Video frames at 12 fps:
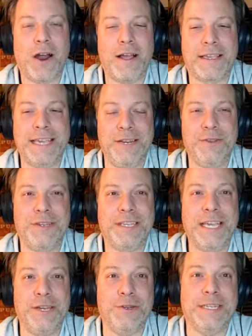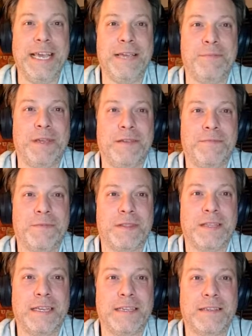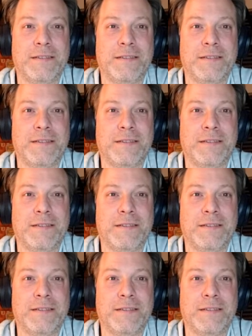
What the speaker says: can you take me? Like,